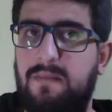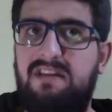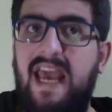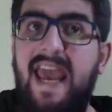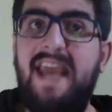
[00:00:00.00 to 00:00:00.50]

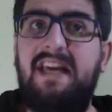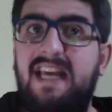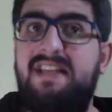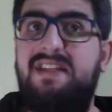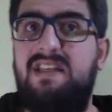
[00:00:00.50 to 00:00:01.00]
Take
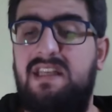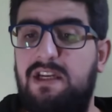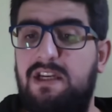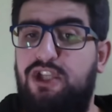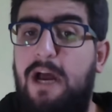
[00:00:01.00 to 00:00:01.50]
risks.
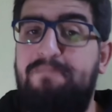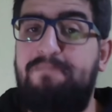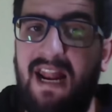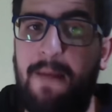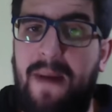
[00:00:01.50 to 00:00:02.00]
Stop
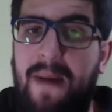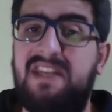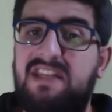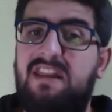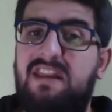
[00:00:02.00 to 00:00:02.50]
trying to pass
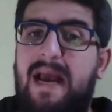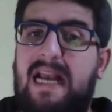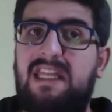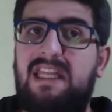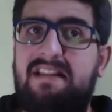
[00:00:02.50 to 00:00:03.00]
it in the back of
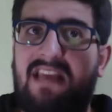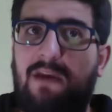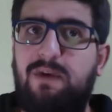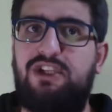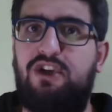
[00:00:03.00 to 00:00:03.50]
the net and we
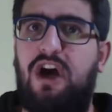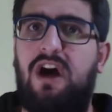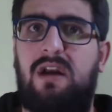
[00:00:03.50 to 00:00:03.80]
score.